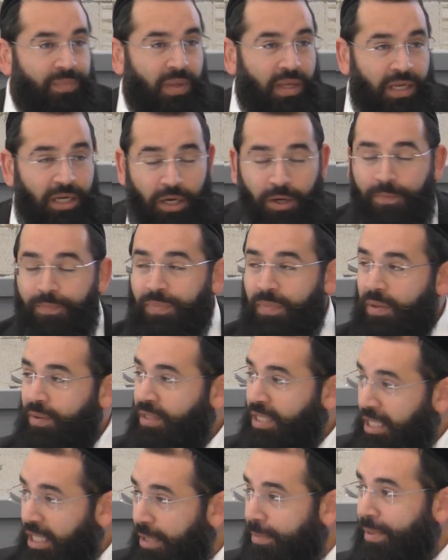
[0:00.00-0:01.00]

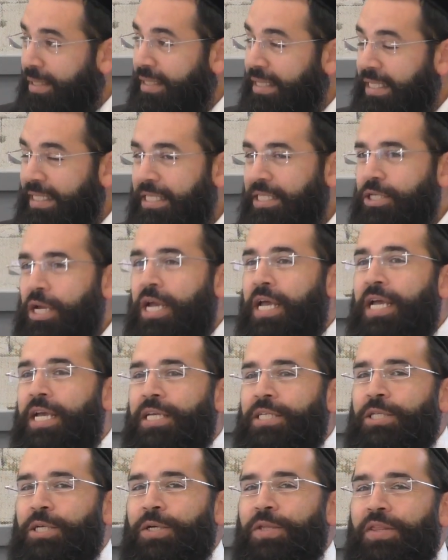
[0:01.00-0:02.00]
Deliberately destroy.
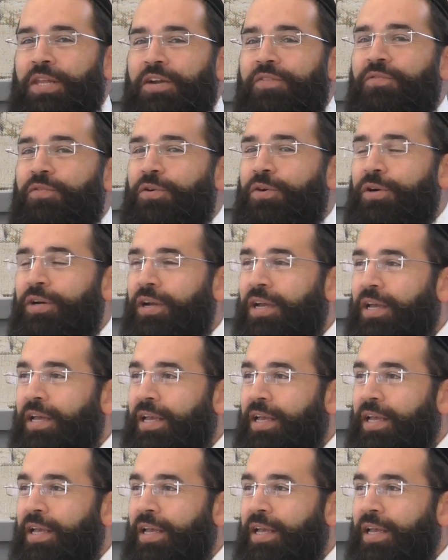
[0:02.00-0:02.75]
So therefore,